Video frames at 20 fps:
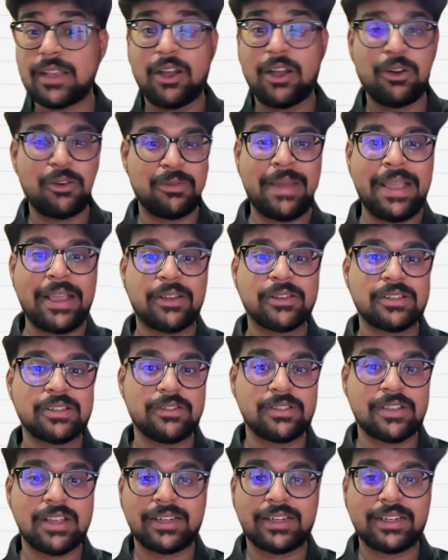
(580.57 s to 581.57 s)
This is how
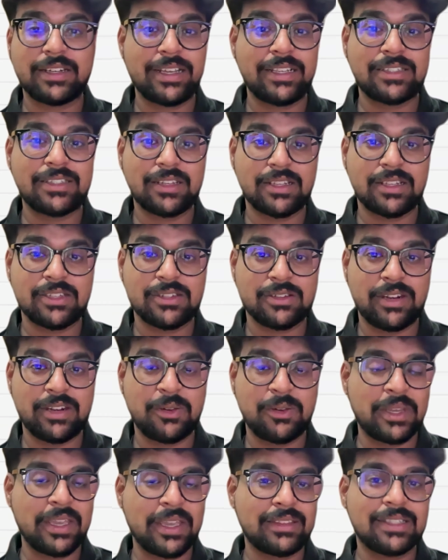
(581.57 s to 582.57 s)
microservice architecture is
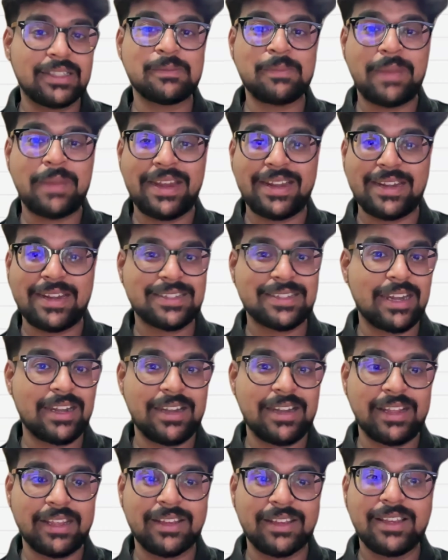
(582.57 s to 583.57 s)
today. Okay, this is my
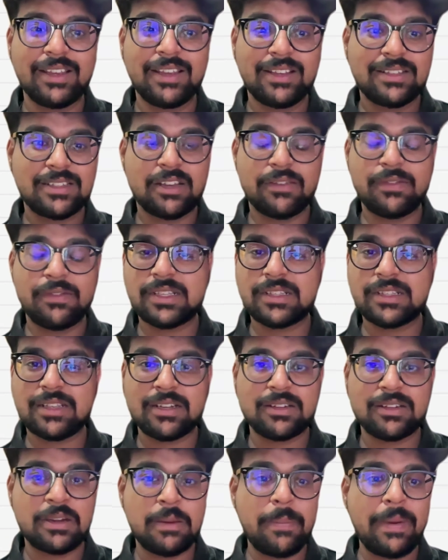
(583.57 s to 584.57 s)
understanding.
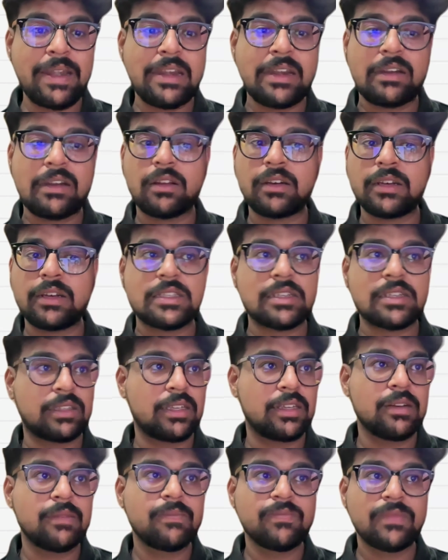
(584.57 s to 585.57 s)
Services are dependent on
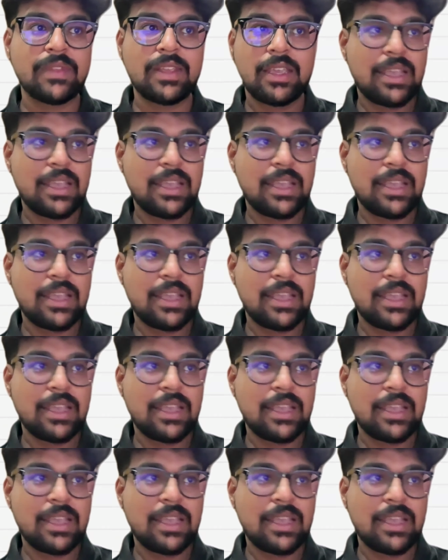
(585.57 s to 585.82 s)
each other.